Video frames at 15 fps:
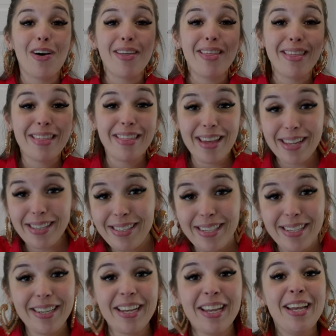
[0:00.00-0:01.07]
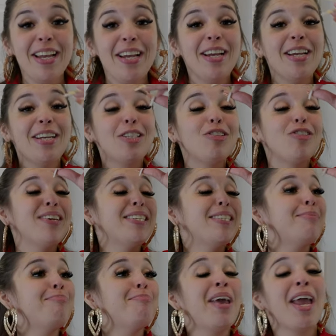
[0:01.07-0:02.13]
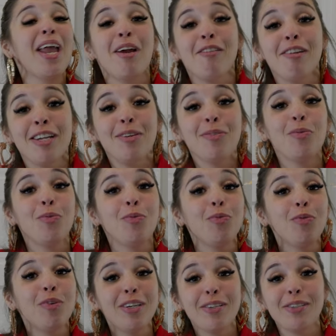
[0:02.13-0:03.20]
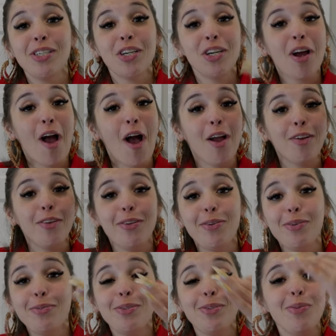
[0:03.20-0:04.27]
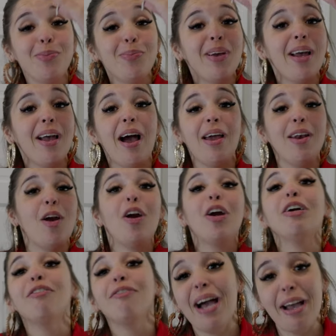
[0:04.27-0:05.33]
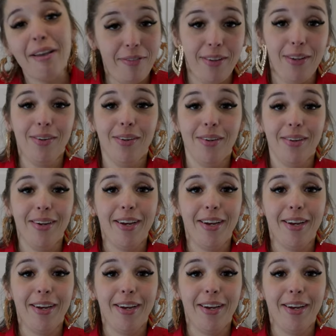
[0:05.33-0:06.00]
authentic, transparent realtor on YouTube on earth, I feel.